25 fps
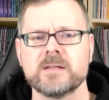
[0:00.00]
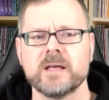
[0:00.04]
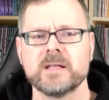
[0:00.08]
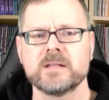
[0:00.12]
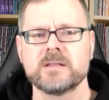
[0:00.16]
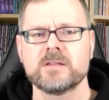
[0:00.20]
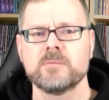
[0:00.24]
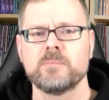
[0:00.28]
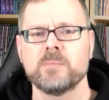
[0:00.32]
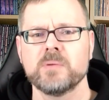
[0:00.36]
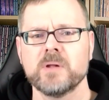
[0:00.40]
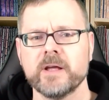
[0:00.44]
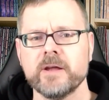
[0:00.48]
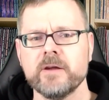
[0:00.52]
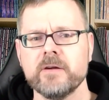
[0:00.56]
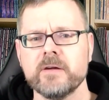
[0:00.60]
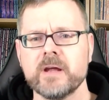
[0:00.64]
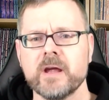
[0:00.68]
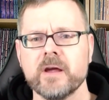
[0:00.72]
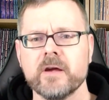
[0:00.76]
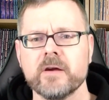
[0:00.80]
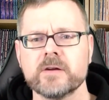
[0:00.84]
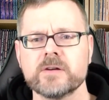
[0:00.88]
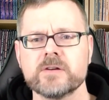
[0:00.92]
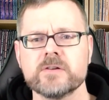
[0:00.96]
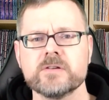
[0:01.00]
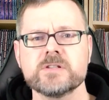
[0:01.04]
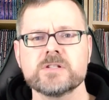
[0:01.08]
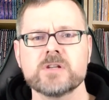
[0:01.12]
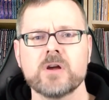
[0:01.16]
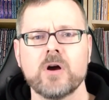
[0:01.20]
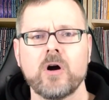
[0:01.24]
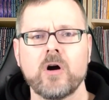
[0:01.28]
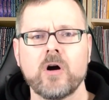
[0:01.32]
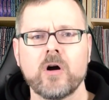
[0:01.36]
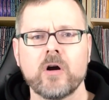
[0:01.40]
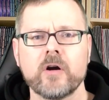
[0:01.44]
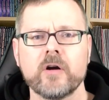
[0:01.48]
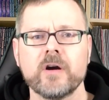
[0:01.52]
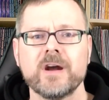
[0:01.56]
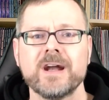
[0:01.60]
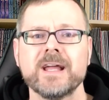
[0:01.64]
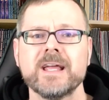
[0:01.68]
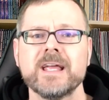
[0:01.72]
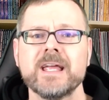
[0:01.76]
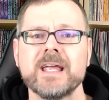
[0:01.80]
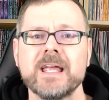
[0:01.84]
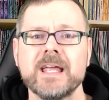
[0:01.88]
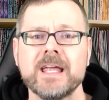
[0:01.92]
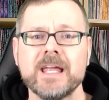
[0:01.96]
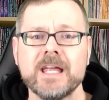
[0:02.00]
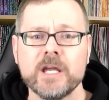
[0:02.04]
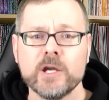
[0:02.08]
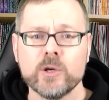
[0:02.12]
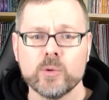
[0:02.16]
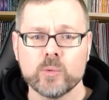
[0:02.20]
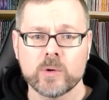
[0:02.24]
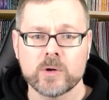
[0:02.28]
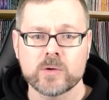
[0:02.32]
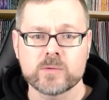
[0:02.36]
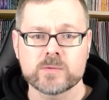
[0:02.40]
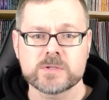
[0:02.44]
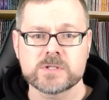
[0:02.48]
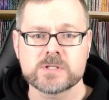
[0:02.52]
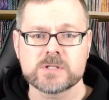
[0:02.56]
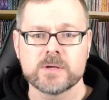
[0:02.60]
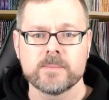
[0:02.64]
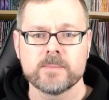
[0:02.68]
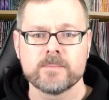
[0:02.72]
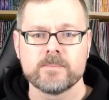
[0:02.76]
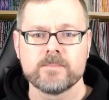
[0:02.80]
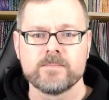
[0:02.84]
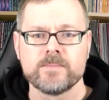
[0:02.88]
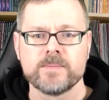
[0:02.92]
that the player characters are heroes.